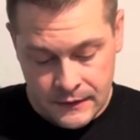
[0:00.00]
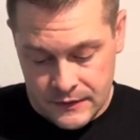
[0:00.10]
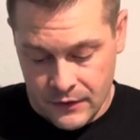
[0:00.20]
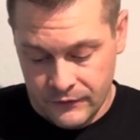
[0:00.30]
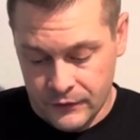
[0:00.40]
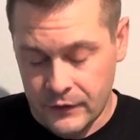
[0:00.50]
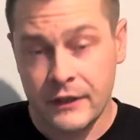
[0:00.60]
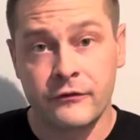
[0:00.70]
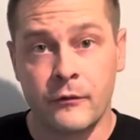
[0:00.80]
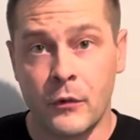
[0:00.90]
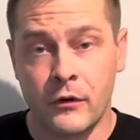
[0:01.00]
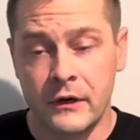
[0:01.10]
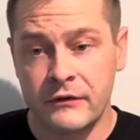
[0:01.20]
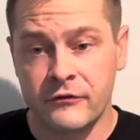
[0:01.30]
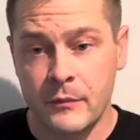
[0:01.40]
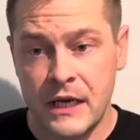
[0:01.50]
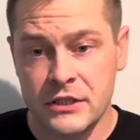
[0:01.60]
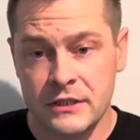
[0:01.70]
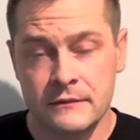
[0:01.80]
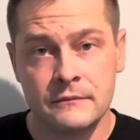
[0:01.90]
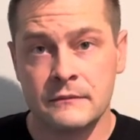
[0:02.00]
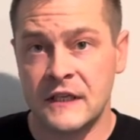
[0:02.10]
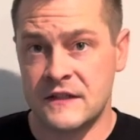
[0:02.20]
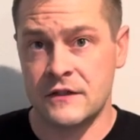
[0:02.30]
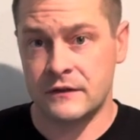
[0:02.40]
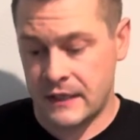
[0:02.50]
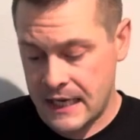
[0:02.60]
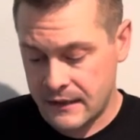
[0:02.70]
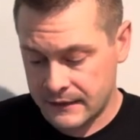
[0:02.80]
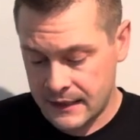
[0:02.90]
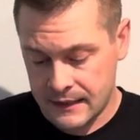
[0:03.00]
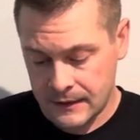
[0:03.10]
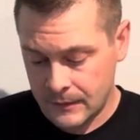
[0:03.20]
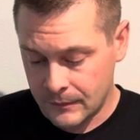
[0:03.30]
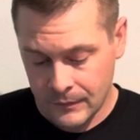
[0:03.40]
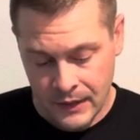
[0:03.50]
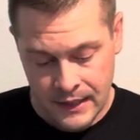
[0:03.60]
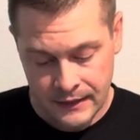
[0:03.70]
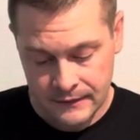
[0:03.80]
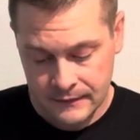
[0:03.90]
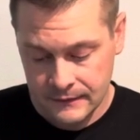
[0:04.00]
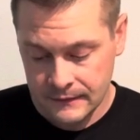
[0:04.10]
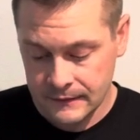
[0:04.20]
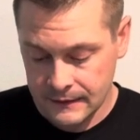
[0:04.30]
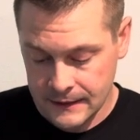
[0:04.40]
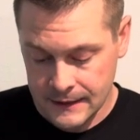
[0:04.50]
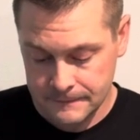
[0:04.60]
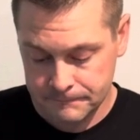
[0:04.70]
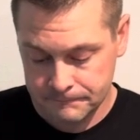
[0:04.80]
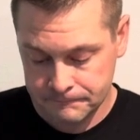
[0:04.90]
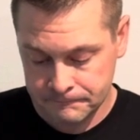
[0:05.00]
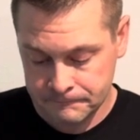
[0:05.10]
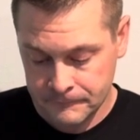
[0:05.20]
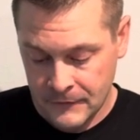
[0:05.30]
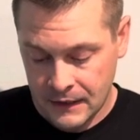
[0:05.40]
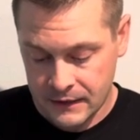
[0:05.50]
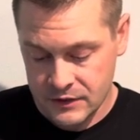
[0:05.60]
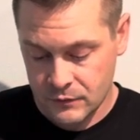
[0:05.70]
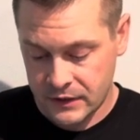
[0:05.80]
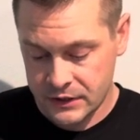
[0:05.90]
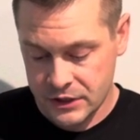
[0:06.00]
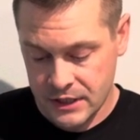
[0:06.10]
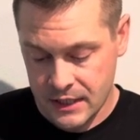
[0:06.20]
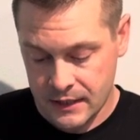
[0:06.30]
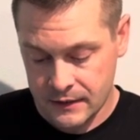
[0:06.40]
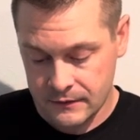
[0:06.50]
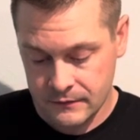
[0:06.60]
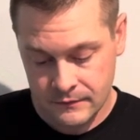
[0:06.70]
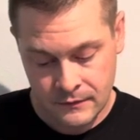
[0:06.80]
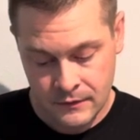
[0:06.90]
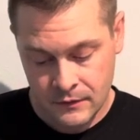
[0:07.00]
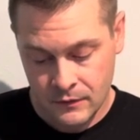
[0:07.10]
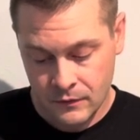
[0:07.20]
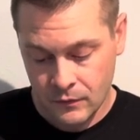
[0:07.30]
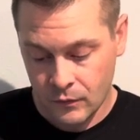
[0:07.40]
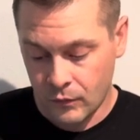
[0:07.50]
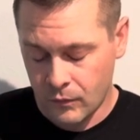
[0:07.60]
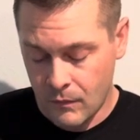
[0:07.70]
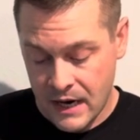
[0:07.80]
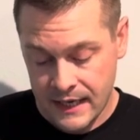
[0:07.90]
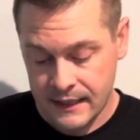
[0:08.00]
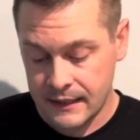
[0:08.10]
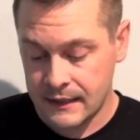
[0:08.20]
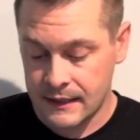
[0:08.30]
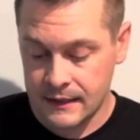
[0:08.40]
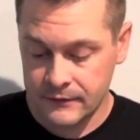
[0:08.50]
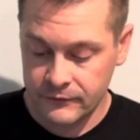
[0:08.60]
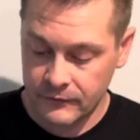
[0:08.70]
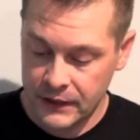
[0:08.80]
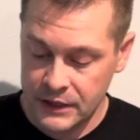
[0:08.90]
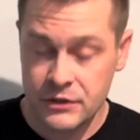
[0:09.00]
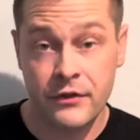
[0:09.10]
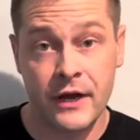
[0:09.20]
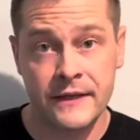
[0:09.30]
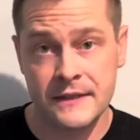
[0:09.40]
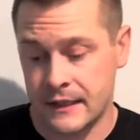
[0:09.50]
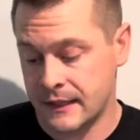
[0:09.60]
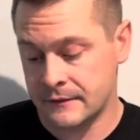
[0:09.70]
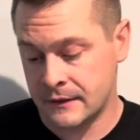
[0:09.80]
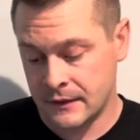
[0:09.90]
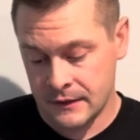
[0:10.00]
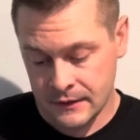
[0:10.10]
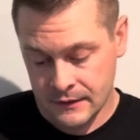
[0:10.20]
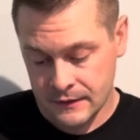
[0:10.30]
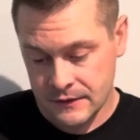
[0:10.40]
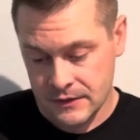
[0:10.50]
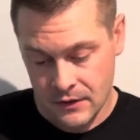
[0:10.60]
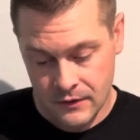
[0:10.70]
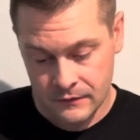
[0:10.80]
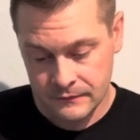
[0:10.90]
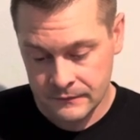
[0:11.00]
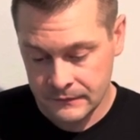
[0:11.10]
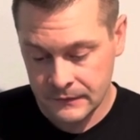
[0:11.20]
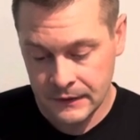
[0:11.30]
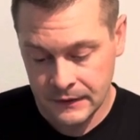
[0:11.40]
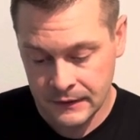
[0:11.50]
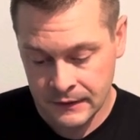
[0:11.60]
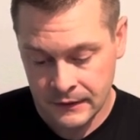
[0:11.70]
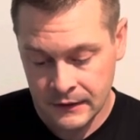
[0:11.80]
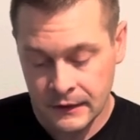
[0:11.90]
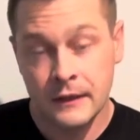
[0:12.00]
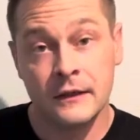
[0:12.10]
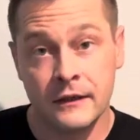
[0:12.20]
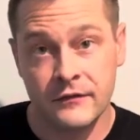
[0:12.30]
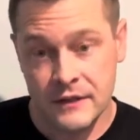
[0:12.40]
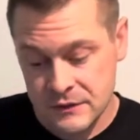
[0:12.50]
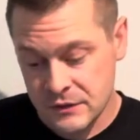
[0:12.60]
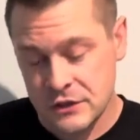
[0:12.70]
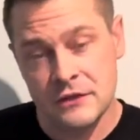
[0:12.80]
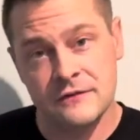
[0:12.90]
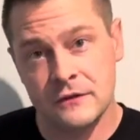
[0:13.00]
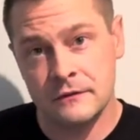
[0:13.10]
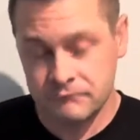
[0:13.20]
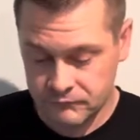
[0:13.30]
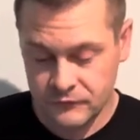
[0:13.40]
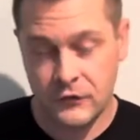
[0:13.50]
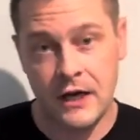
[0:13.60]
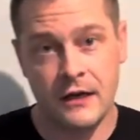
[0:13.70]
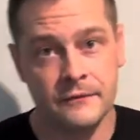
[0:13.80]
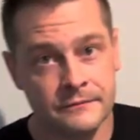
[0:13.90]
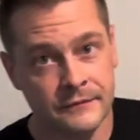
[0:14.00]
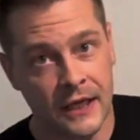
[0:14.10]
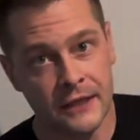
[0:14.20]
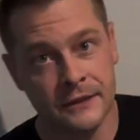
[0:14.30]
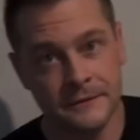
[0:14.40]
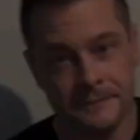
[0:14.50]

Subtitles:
So if you're looking for more information, it's certainly out there, but I just wanted to share my initial thoughts on it. So If this was useful, right on. Thank you.